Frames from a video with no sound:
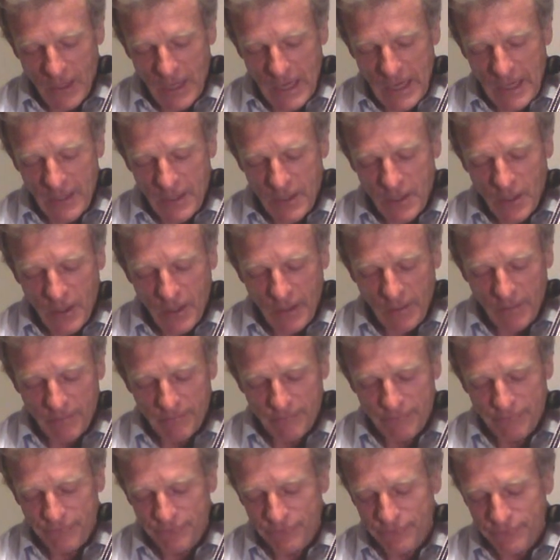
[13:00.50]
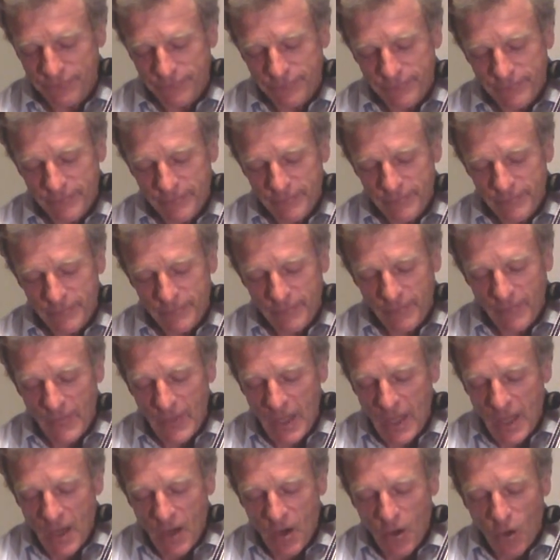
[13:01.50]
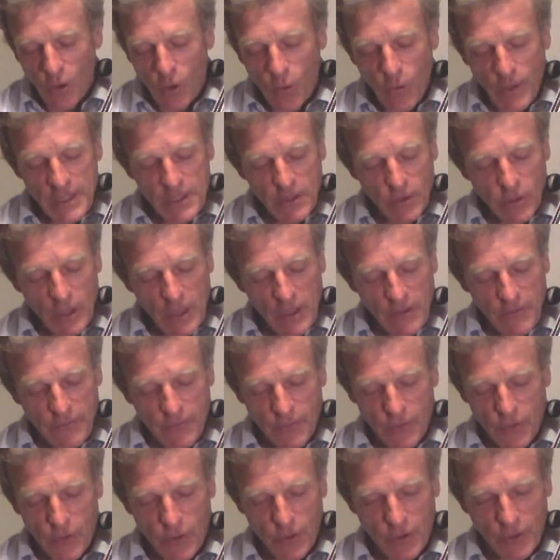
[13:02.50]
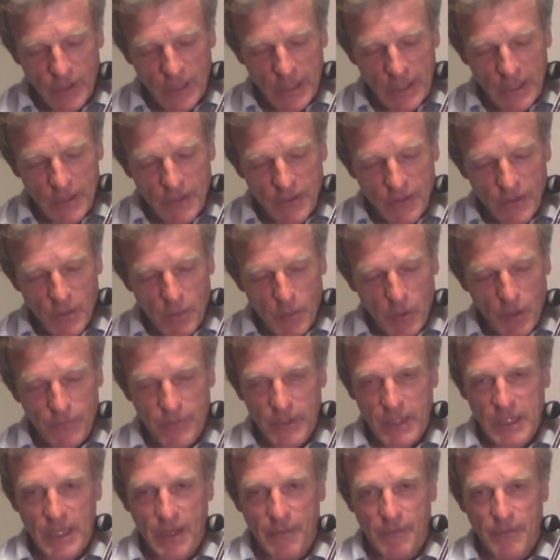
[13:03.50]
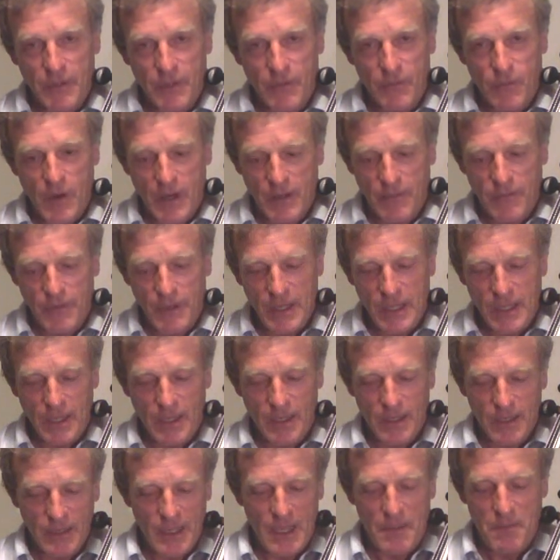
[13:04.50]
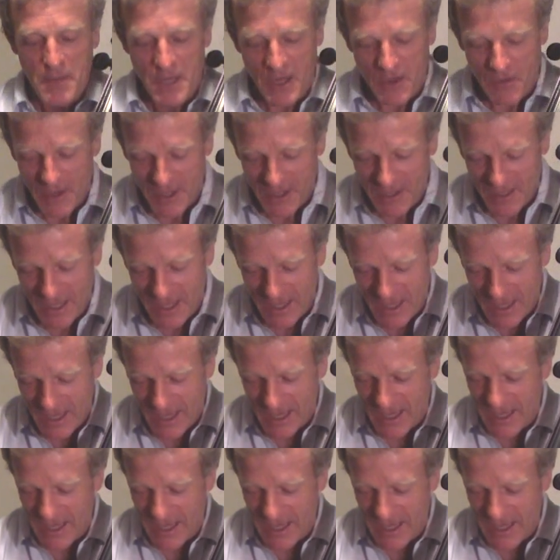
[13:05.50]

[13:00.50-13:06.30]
at a time. Always looking for the perfect comfort of one finger. Let me quickly